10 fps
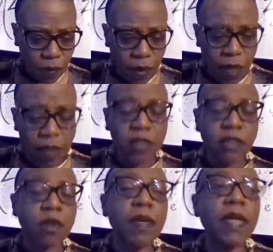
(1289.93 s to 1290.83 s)
Now, they
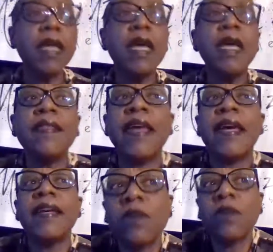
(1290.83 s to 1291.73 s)
told me
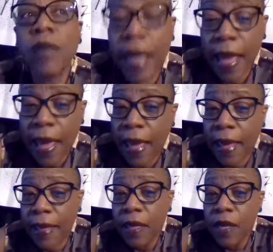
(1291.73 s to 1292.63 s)
that it's
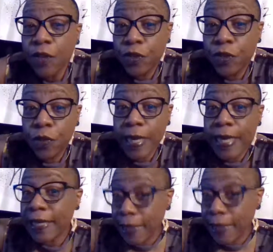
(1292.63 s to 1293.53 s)
okay to
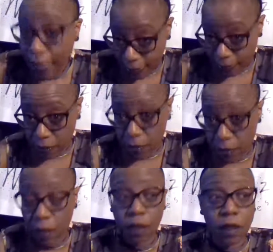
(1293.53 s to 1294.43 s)
eat light,
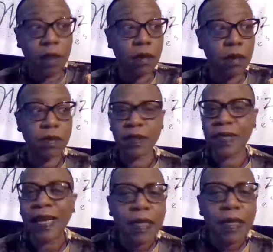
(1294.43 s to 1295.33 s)
like
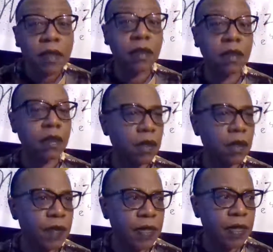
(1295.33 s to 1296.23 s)
salads and
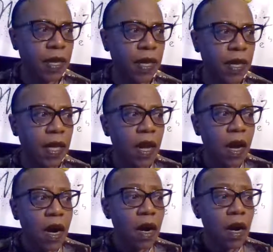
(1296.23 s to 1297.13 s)
stuff like that.
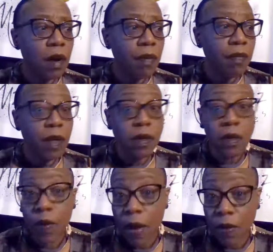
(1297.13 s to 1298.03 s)

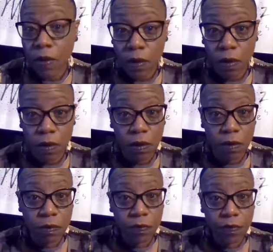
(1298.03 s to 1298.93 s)
No
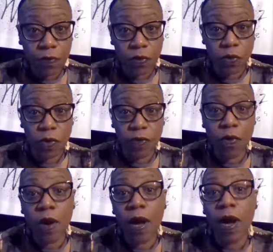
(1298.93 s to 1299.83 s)
alcohol for
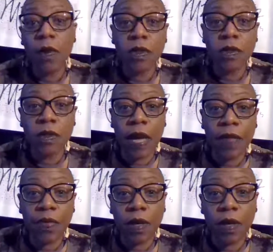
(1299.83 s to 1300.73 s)
24 hours. I
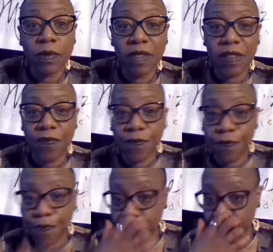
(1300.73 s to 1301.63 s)
thought I was going to
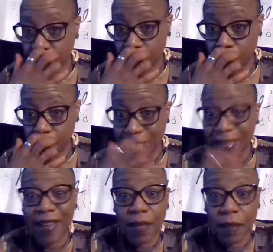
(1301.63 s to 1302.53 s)

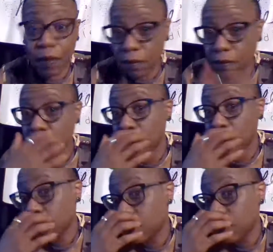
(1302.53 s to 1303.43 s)
die,
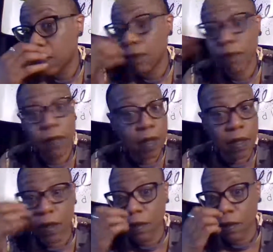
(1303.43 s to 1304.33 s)
being
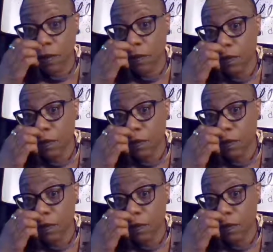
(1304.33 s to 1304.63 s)
honest.